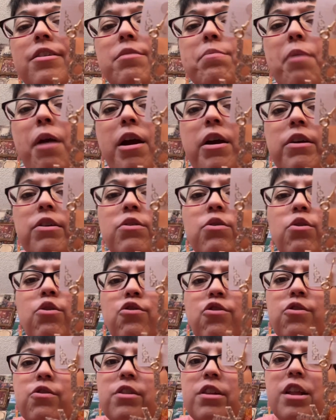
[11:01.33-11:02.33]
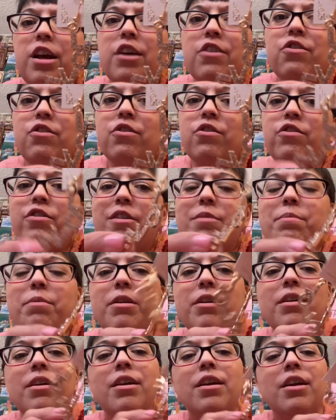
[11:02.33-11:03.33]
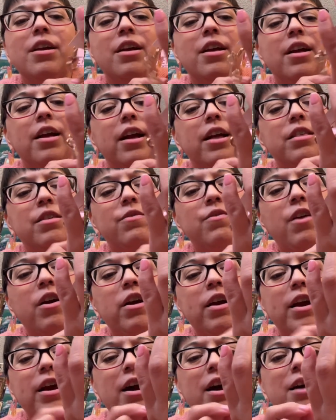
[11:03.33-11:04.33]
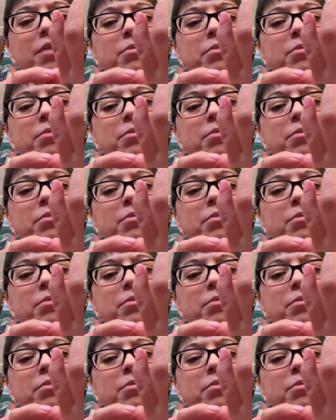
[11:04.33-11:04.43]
parasocial relationship but it's very um,